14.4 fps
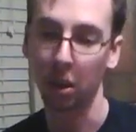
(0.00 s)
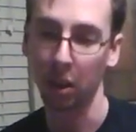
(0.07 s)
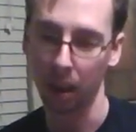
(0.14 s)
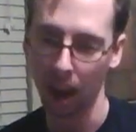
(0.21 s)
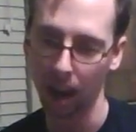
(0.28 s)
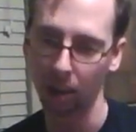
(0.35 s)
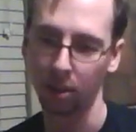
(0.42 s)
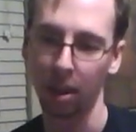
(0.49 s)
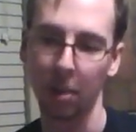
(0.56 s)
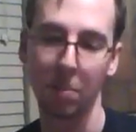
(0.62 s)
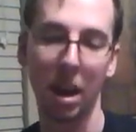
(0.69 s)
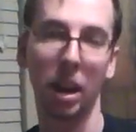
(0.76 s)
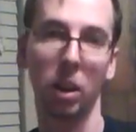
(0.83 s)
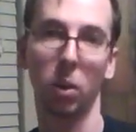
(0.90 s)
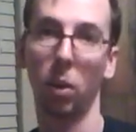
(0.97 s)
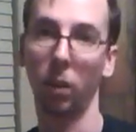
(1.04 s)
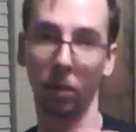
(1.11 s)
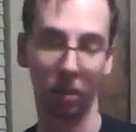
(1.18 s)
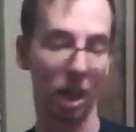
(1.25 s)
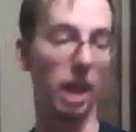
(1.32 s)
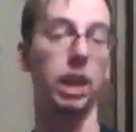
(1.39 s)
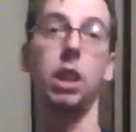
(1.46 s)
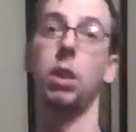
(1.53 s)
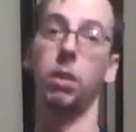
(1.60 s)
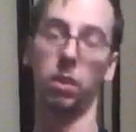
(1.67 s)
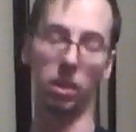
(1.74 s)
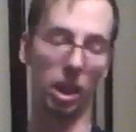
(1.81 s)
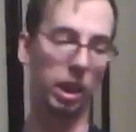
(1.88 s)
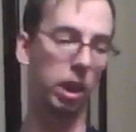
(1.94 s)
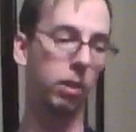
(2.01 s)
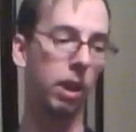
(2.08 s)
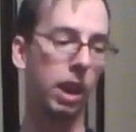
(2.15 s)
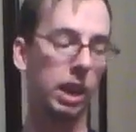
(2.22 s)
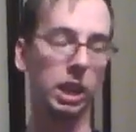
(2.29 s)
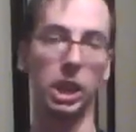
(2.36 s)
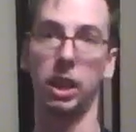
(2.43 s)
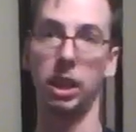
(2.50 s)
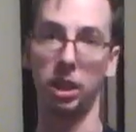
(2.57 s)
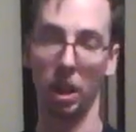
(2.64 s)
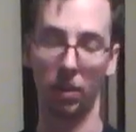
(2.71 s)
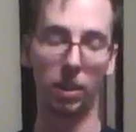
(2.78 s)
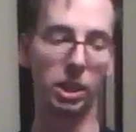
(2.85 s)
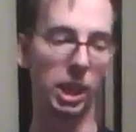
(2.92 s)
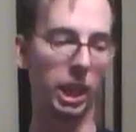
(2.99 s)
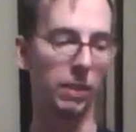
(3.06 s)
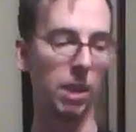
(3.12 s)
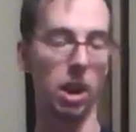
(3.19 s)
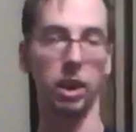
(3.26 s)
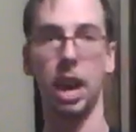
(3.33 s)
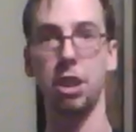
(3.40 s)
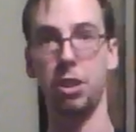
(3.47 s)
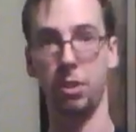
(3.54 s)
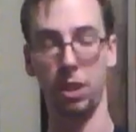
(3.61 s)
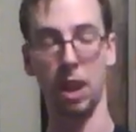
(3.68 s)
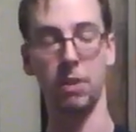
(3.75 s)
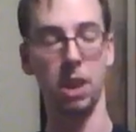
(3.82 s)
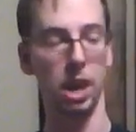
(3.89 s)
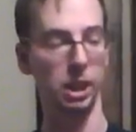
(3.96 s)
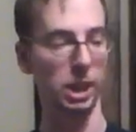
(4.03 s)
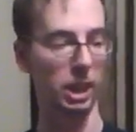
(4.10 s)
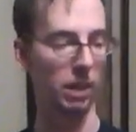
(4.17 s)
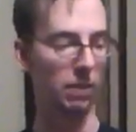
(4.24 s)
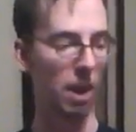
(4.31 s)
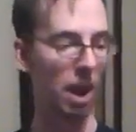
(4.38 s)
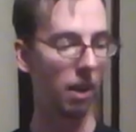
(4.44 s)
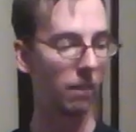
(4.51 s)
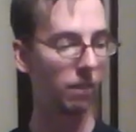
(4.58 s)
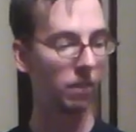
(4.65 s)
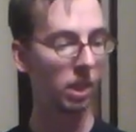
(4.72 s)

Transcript: case and manual. Thank you, Randy Julian. Definitely check him out, guys, if you have not checked him out.